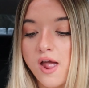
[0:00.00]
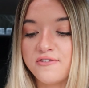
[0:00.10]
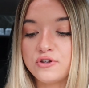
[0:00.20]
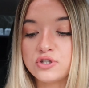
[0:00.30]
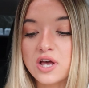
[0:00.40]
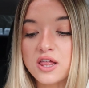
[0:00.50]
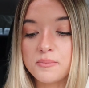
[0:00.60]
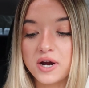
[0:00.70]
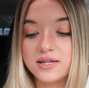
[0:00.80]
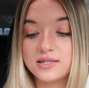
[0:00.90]
If you
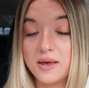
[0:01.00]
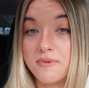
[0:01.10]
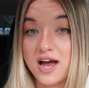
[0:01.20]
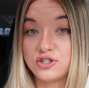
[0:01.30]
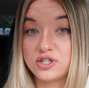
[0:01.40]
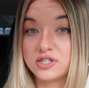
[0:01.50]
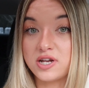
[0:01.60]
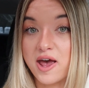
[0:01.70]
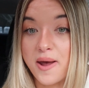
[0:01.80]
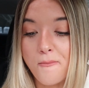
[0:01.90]
celebrate St. Patrick's
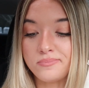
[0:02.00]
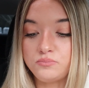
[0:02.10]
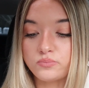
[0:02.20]
Day,